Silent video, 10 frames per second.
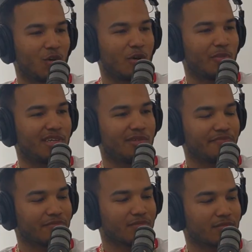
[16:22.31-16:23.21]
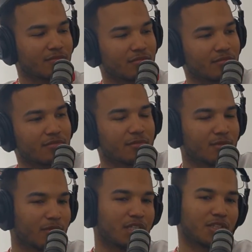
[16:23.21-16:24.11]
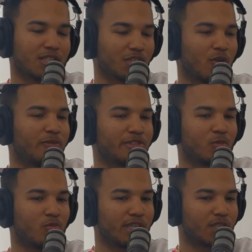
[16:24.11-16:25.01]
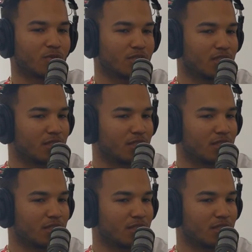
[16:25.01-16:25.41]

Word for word: I've heard no, the wings of is fire. Let's let's go for some wings